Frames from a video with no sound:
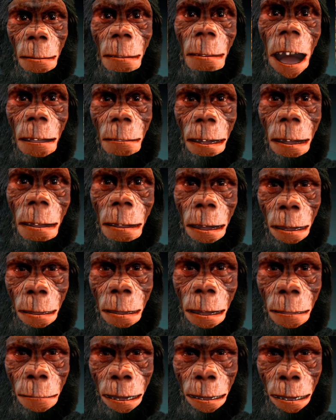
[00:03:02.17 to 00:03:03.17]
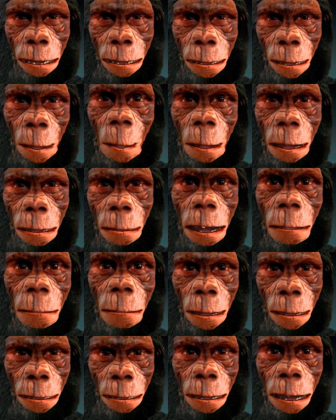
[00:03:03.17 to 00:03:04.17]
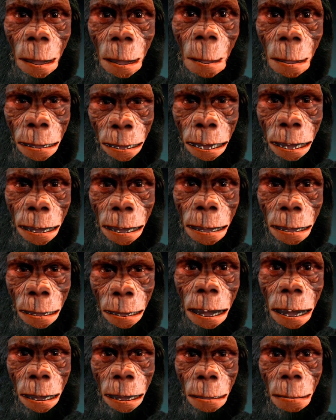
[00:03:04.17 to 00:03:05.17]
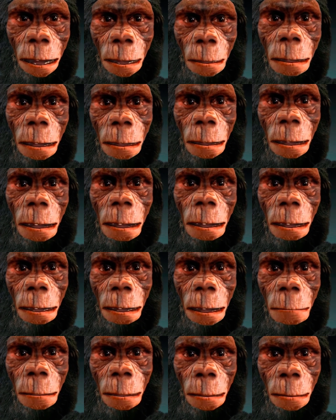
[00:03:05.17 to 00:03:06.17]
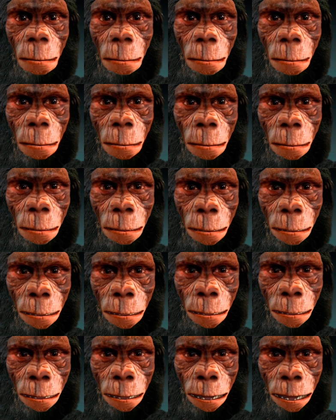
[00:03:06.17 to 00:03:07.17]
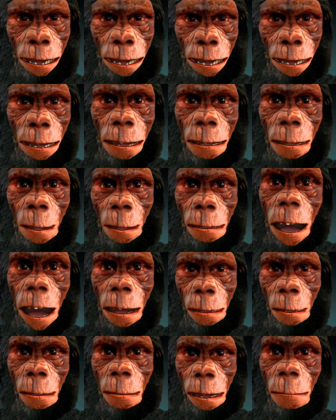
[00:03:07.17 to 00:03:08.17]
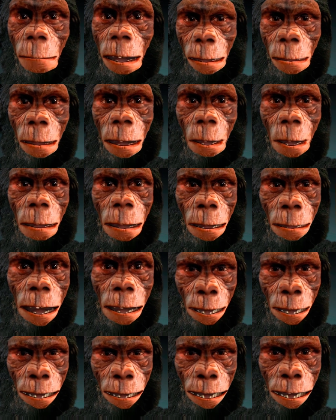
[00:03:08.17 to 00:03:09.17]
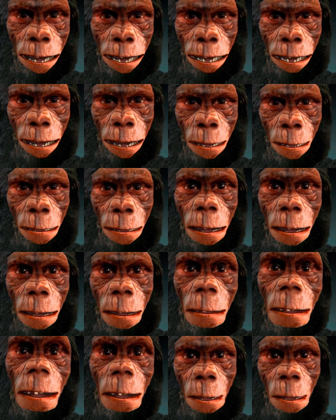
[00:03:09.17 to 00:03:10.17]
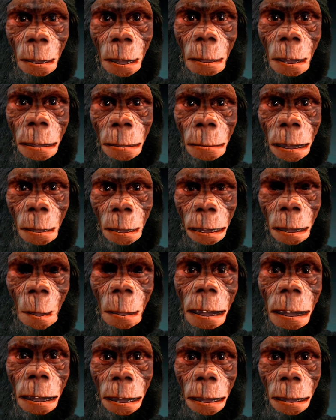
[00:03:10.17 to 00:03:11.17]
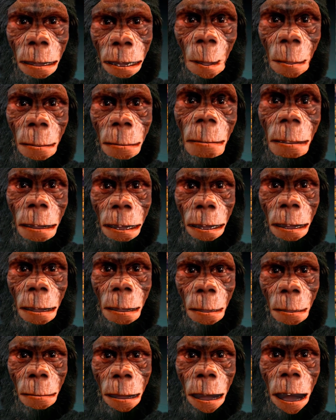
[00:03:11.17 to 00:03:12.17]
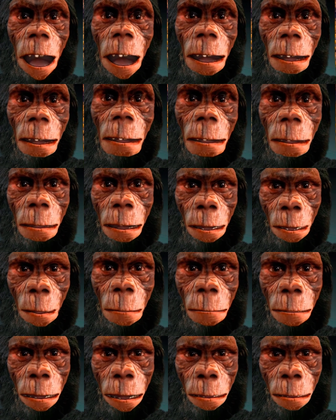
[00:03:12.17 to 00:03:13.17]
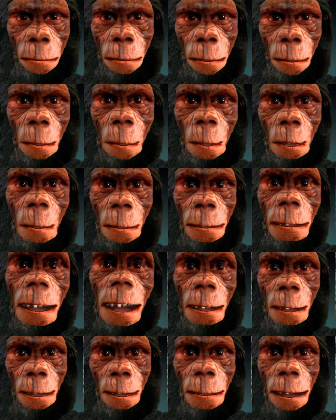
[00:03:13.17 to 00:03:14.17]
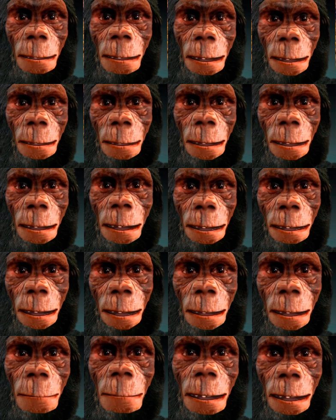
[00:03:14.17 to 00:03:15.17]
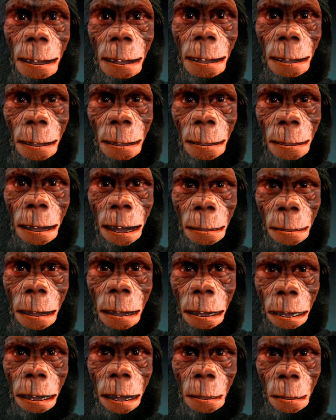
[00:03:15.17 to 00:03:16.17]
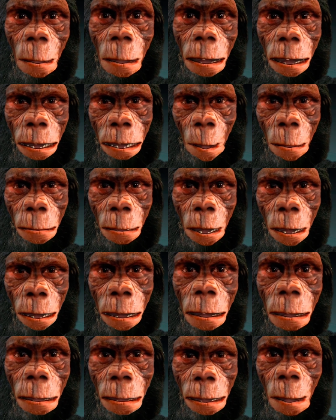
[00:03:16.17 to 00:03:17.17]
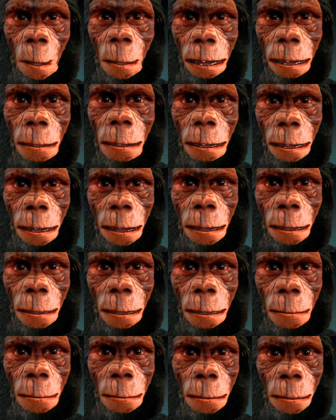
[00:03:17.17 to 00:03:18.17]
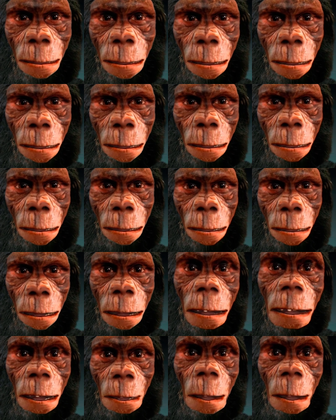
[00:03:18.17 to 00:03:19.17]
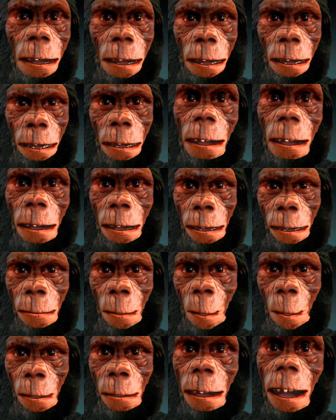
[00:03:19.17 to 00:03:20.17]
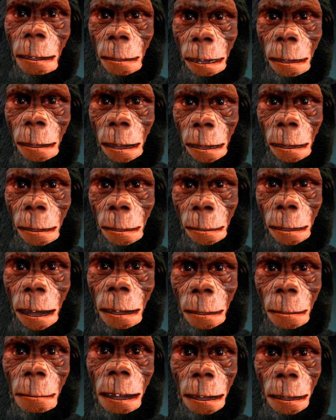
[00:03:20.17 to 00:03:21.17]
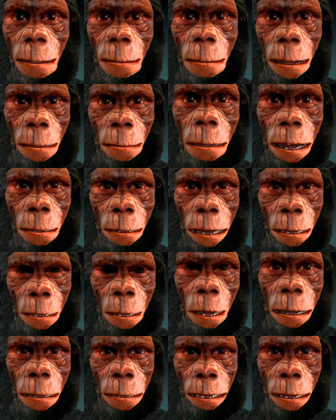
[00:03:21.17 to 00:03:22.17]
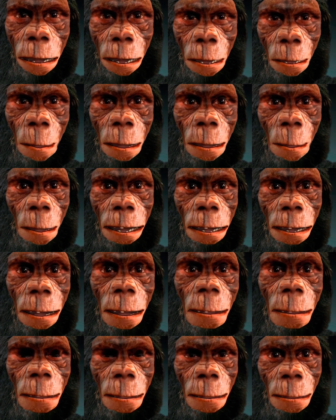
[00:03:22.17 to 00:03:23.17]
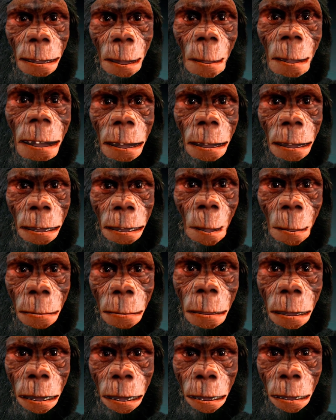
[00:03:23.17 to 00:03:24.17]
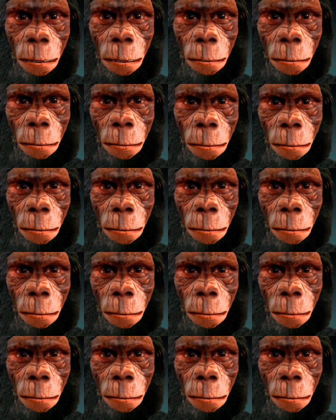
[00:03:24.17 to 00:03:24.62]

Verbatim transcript: Also my pelvis, my femur, and my tibia indicate bipedalism. The proportion of my physical constitution is largely different from that of a chimpanzee or a modern human, which implies that these differences originated after a separation between the two species. My brain size was approximately three hundred fifty cubic centimeters, similar to that of a chimpanzee.